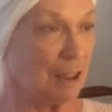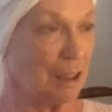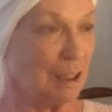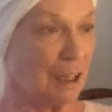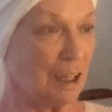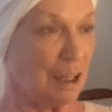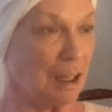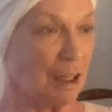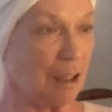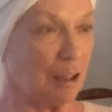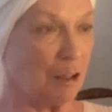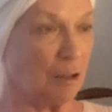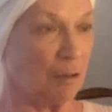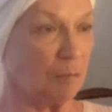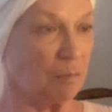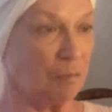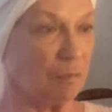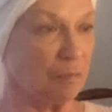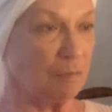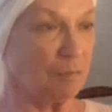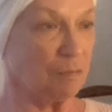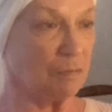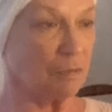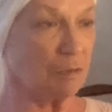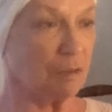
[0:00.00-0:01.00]

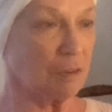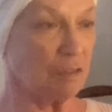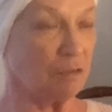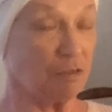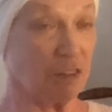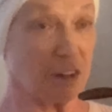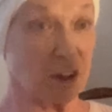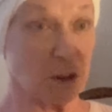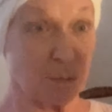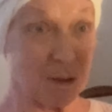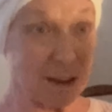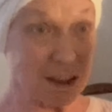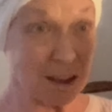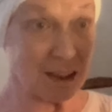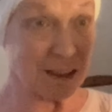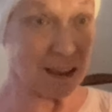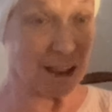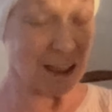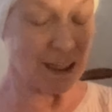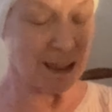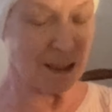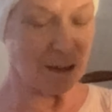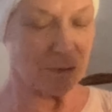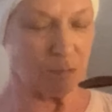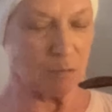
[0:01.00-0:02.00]
um, vitamin
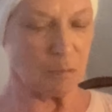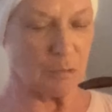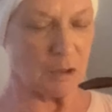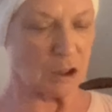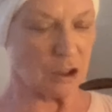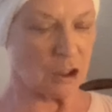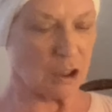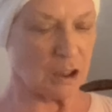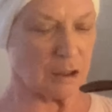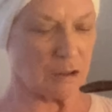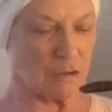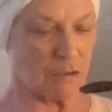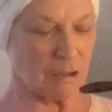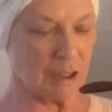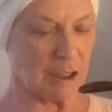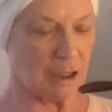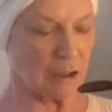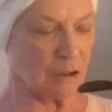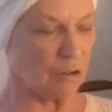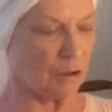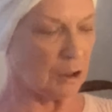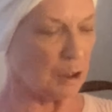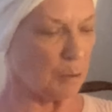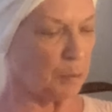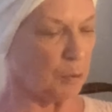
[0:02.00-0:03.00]
C, which is really
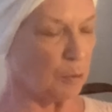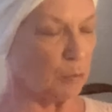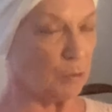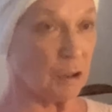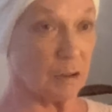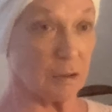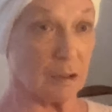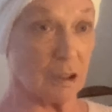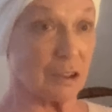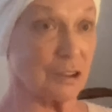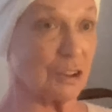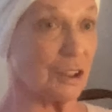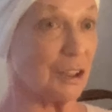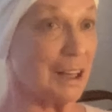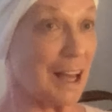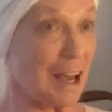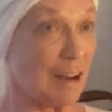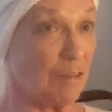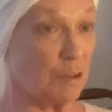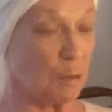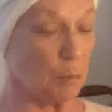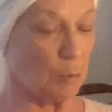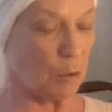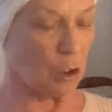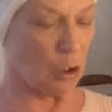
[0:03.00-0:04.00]
good. I put one of those on
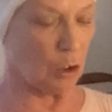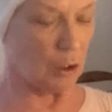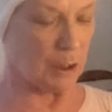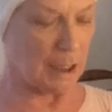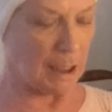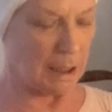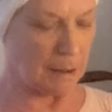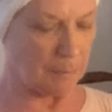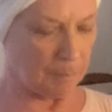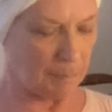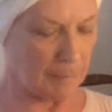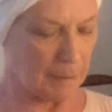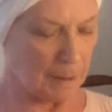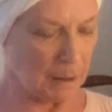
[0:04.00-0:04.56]
every morning